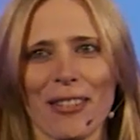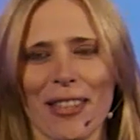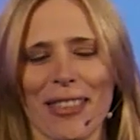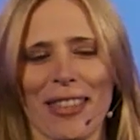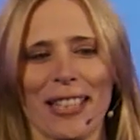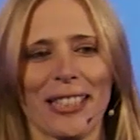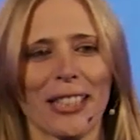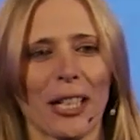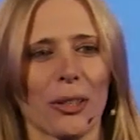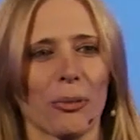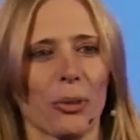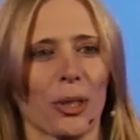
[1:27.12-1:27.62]

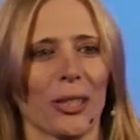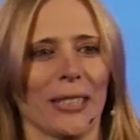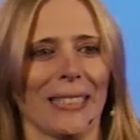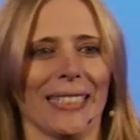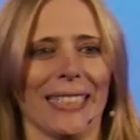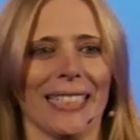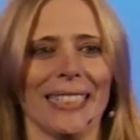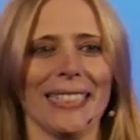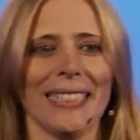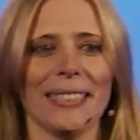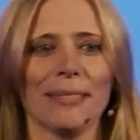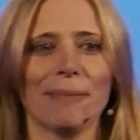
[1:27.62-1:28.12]
everything that was
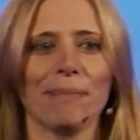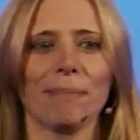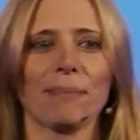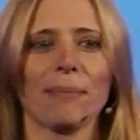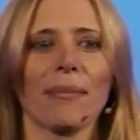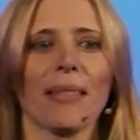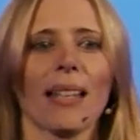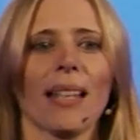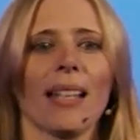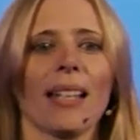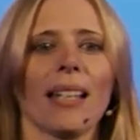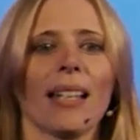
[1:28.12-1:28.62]
said.
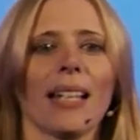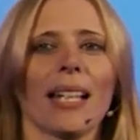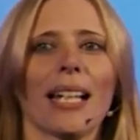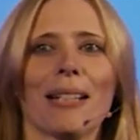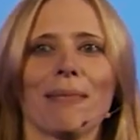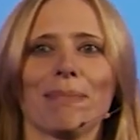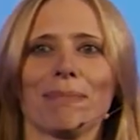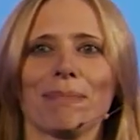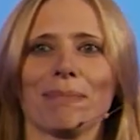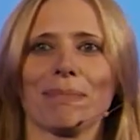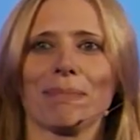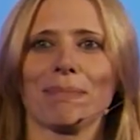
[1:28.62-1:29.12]

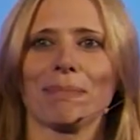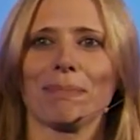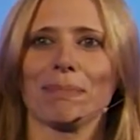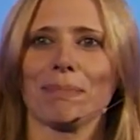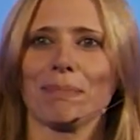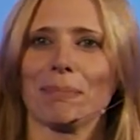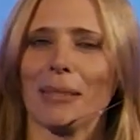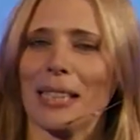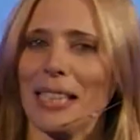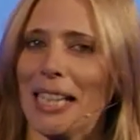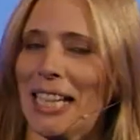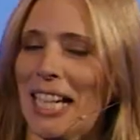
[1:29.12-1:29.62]

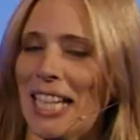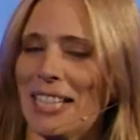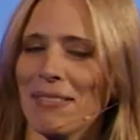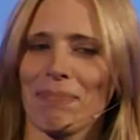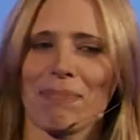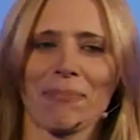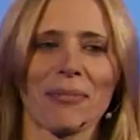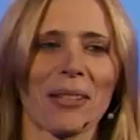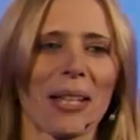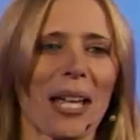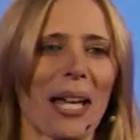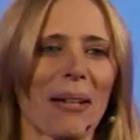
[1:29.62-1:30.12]
But again,
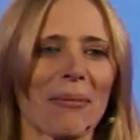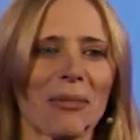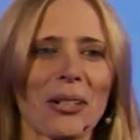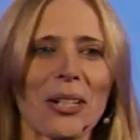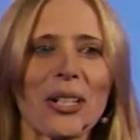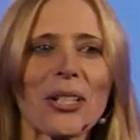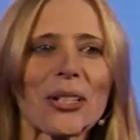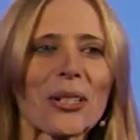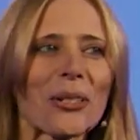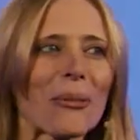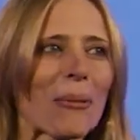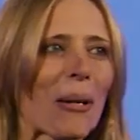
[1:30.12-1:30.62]
I'm
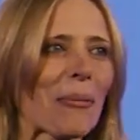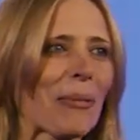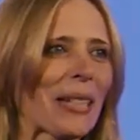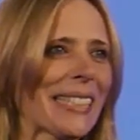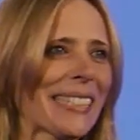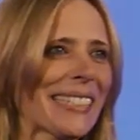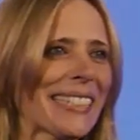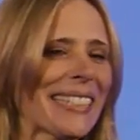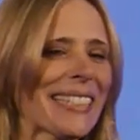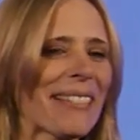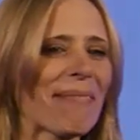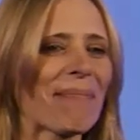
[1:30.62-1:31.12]
going to do my
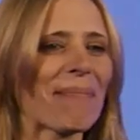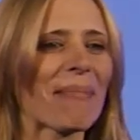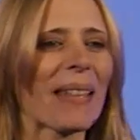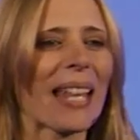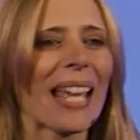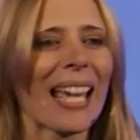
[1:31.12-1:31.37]
best.